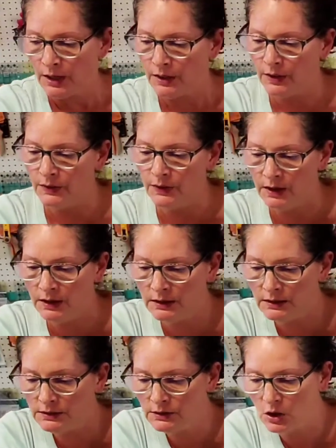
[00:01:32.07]
Then
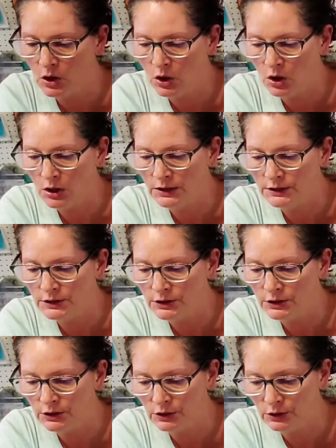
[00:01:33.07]
it's on
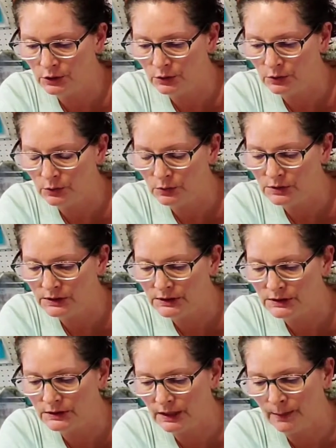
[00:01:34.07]
to
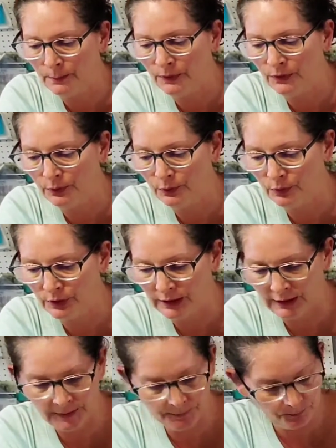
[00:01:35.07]
step
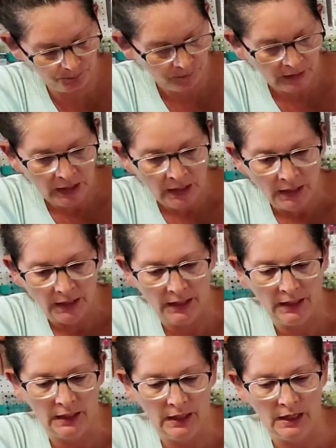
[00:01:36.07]
3
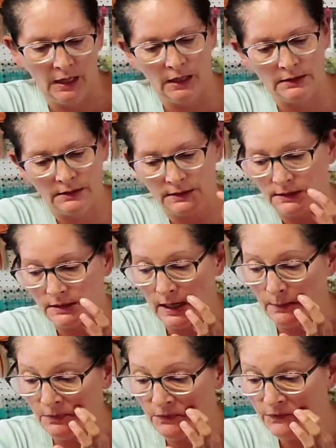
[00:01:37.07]
and
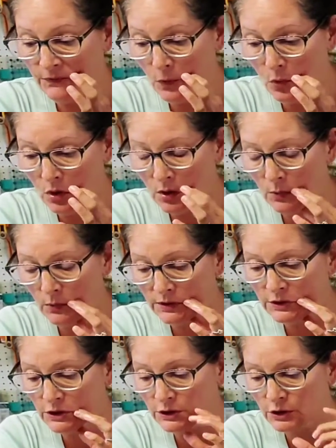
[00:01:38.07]
step 4,
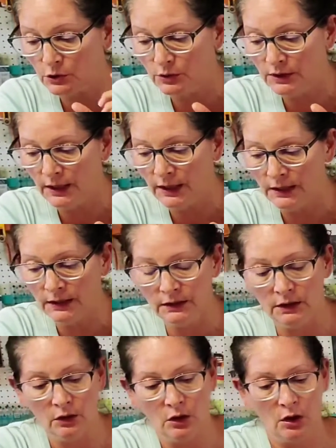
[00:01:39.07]
which is creating
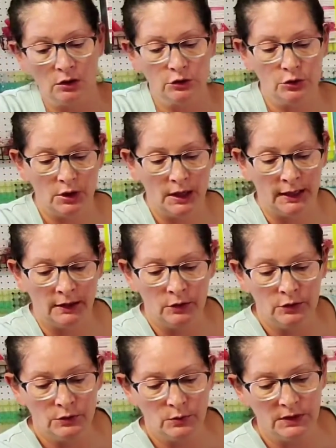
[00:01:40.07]
the long
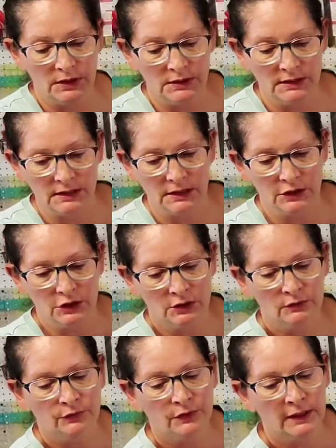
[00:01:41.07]
triangles with the stitch
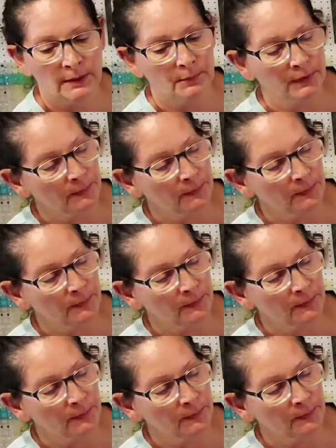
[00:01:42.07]
and flip